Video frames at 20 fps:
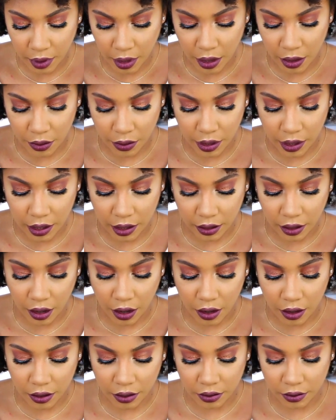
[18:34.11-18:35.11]
Oh yeah,
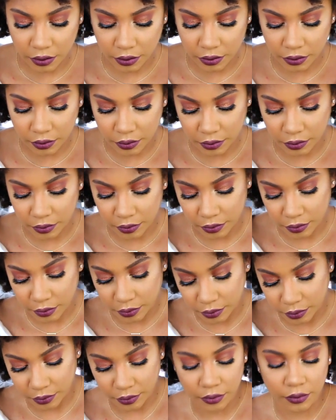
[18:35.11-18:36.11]
no.
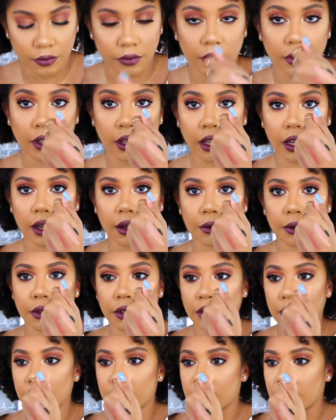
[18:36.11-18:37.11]
Yeah, I
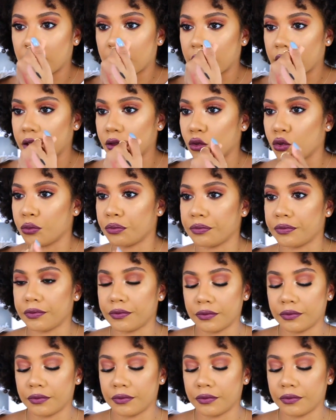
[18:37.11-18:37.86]
wouldn't use that, nope.